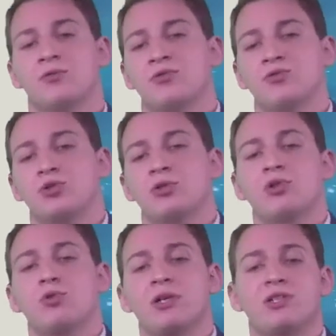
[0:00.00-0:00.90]
record
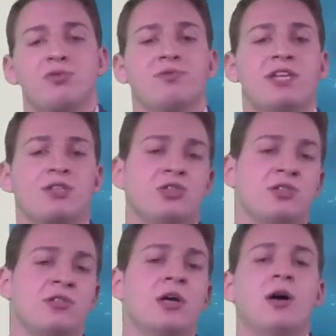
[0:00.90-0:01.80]
as reflections
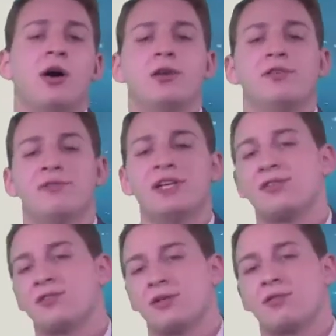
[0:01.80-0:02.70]
on events,
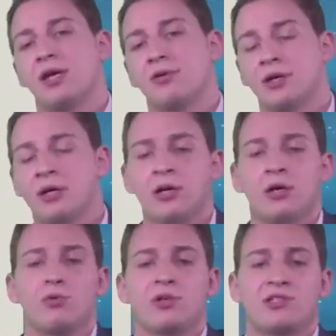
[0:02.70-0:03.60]
etc., were
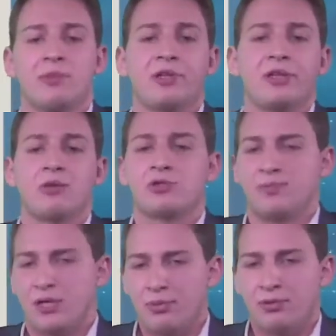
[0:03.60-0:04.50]
something that was
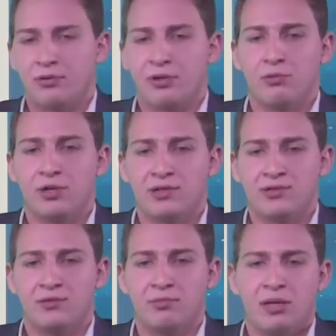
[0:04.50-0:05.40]
popular in the West
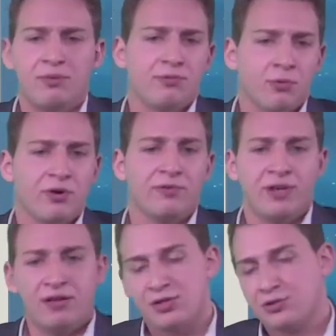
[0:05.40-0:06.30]
maybe 4 or 5
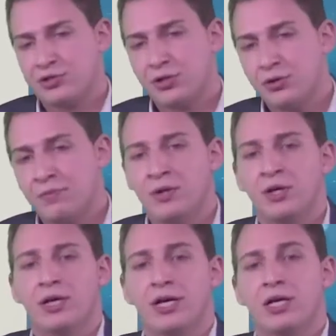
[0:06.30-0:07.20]
years ago,
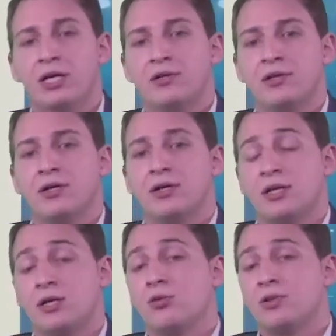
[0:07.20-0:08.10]
and it
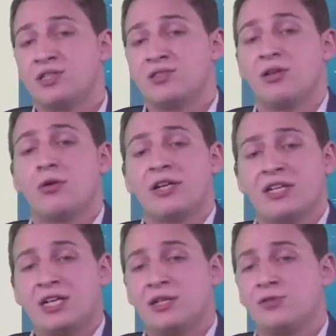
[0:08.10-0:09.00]
only started getting
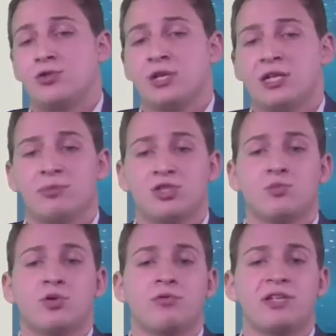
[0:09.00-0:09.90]
into China much more
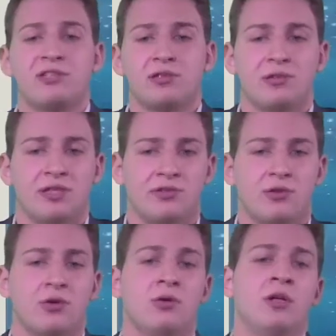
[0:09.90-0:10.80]
recently. So
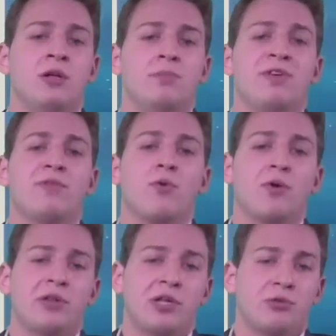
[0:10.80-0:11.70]
before, there
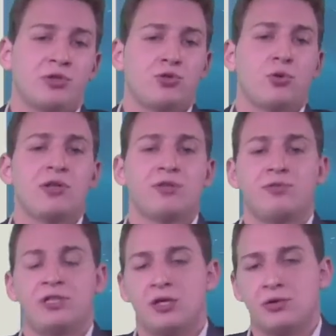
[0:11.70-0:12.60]
were shorter
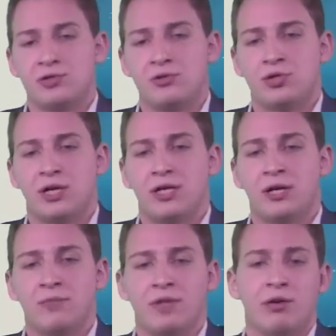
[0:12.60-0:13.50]
videos in China
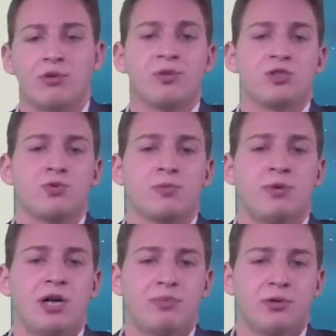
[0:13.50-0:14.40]
that were much more
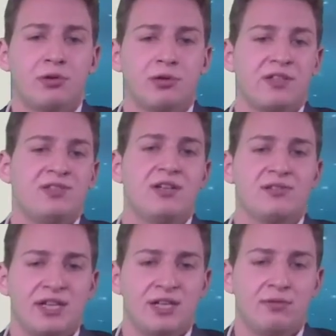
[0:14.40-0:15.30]
popular, like
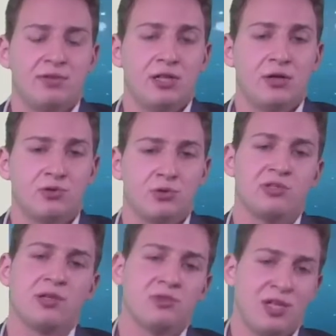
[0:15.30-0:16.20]
10-second videos or
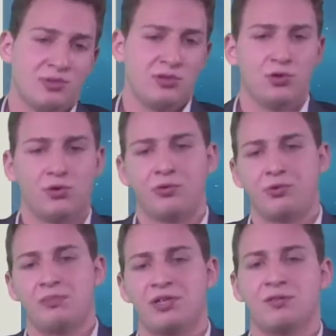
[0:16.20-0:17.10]
sometimes 2 or 3
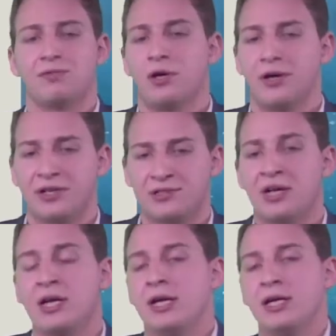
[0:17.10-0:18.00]
minute vlogs,
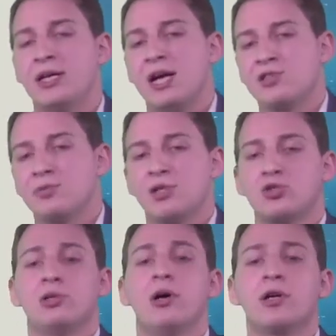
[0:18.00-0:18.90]
and now it's much
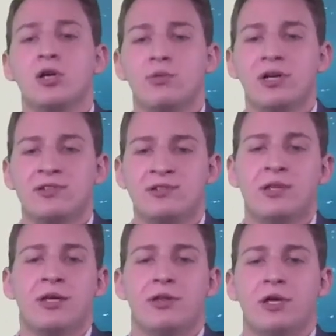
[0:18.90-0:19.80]
longer ones
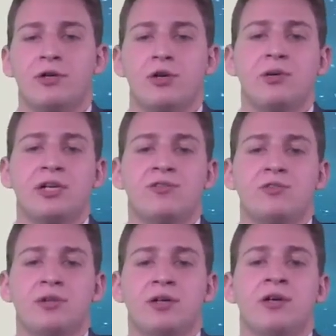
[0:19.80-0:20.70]
that are going into the
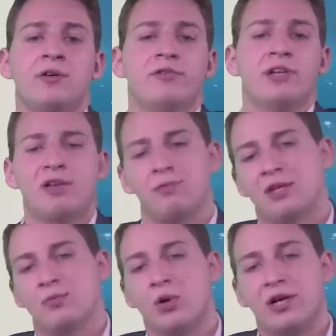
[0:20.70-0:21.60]
5-minute
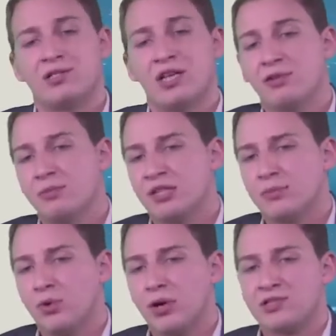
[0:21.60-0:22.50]
mark, 7-minute mark.
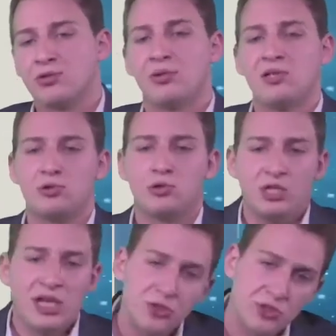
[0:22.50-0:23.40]
So these are
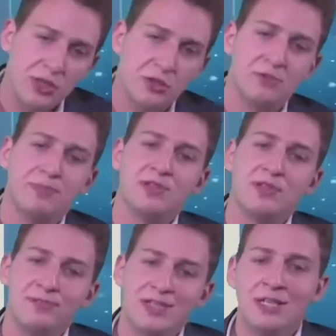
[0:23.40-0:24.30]
changes that are specific
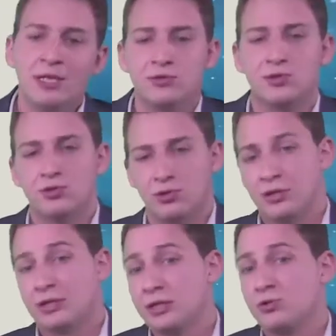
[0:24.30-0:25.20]
to certain
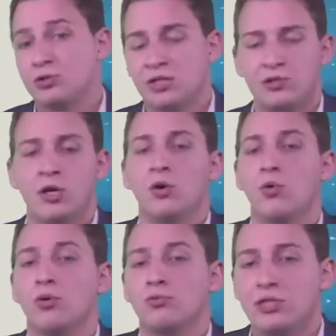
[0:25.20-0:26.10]
countries or
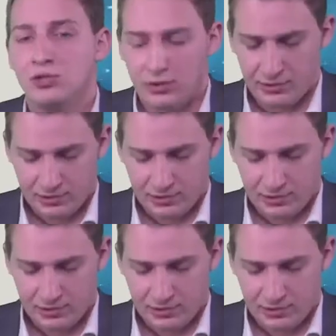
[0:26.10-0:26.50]
regions.